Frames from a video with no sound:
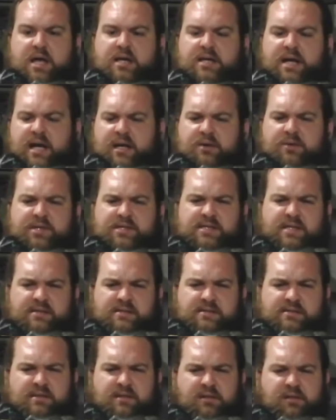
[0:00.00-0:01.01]
Not always
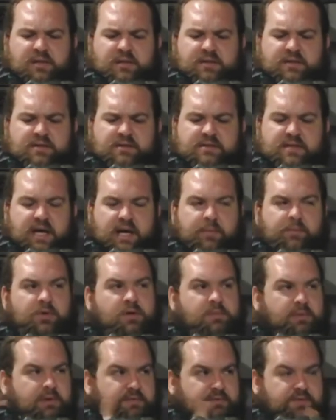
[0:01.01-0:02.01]
necessarily this
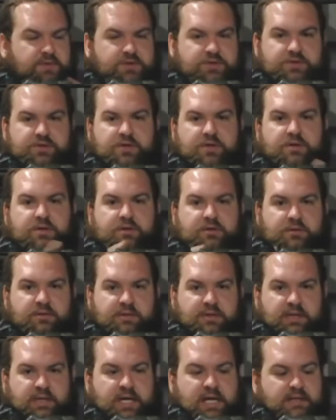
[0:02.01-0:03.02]
Gamera, but for sure
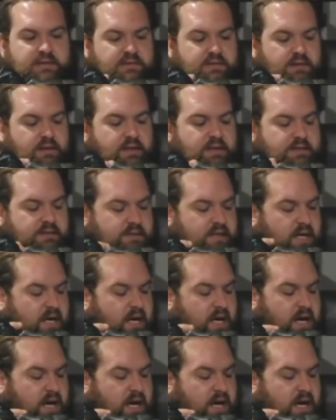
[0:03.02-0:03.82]
the Godzillas.